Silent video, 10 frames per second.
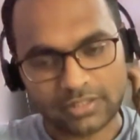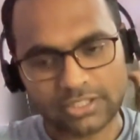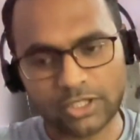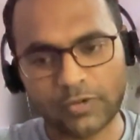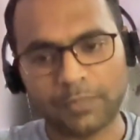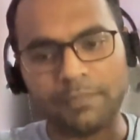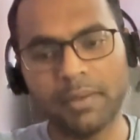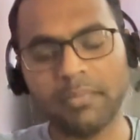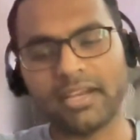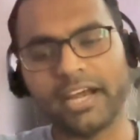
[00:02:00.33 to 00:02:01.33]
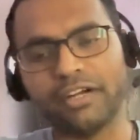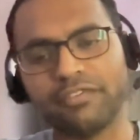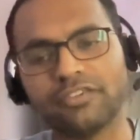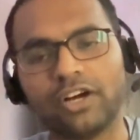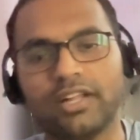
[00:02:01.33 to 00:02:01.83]
So, I mean, right out
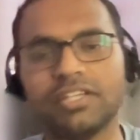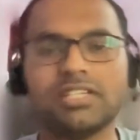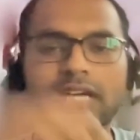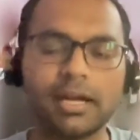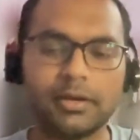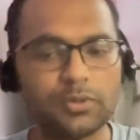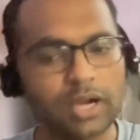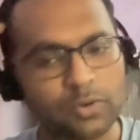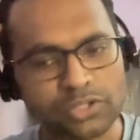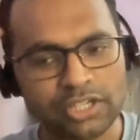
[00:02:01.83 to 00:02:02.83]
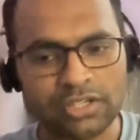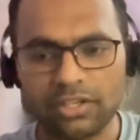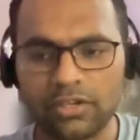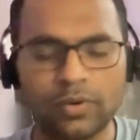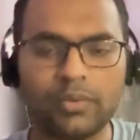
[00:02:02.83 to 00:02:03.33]
of college, I wasn't,
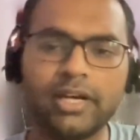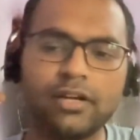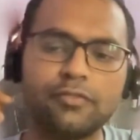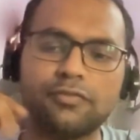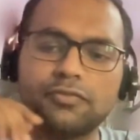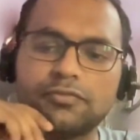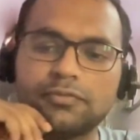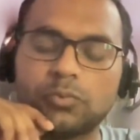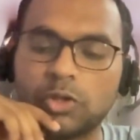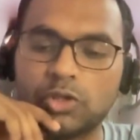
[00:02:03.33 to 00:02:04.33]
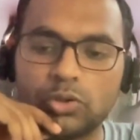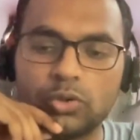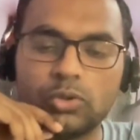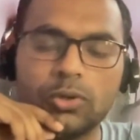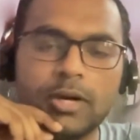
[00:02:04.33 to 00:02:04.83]
you know, aware of what to
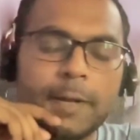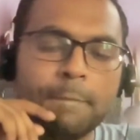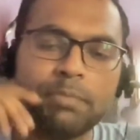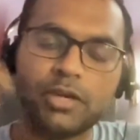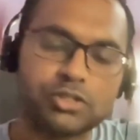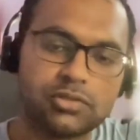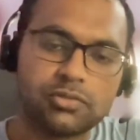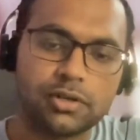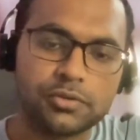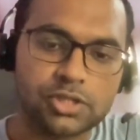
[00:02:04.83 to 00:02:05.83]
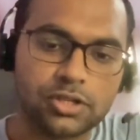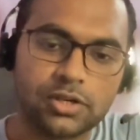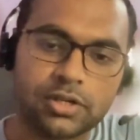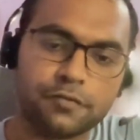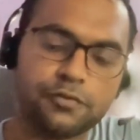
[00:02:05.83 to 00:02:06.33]
do. I was
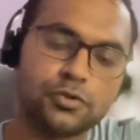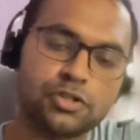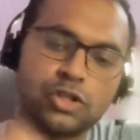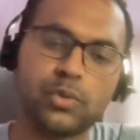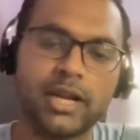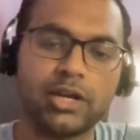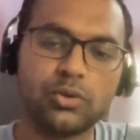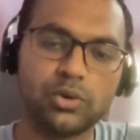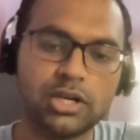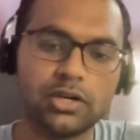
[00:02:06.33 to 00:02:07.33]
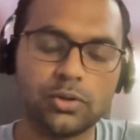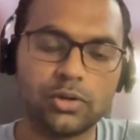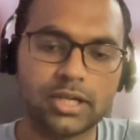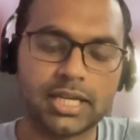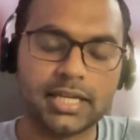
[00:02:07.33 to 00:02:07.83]
a confused
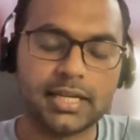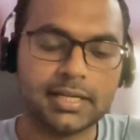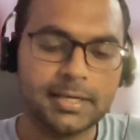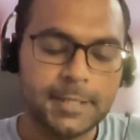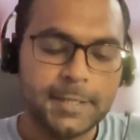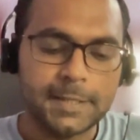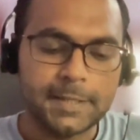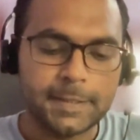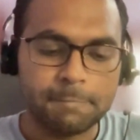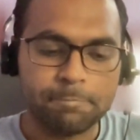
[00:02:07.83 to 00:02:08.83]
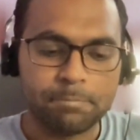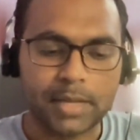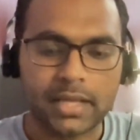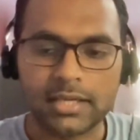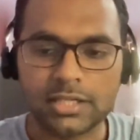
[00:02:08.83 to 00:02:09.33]
22-year-old kid.
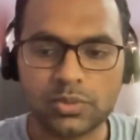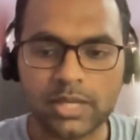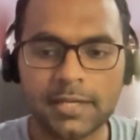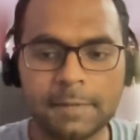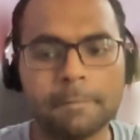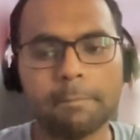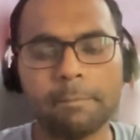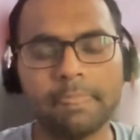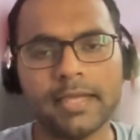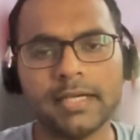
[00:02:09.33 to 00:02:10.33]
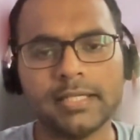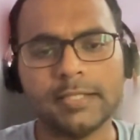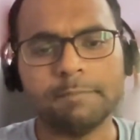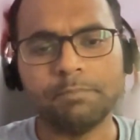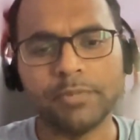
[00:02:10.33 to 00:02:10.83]
And that's when,
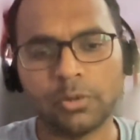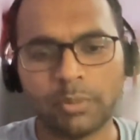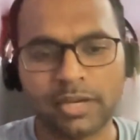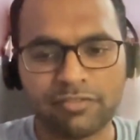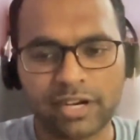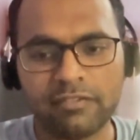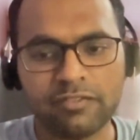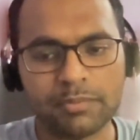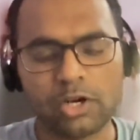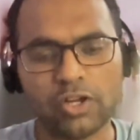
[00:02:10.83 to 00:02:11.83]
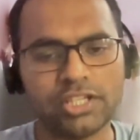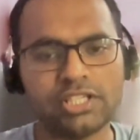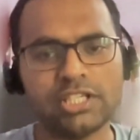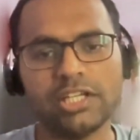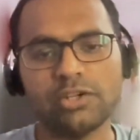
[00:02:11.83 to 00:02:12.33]
you know, my friend from
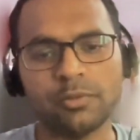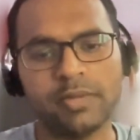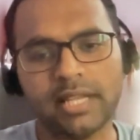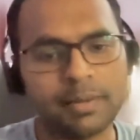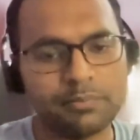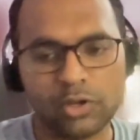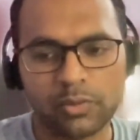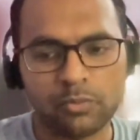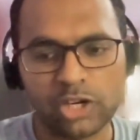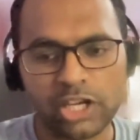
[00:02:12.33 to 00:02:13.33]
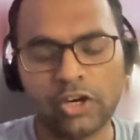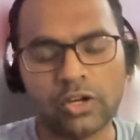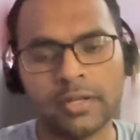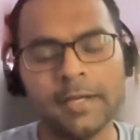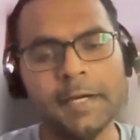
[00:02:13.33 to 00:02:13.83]
college, he told me that I'm working
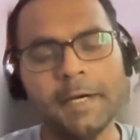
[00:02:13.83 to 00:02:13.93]
on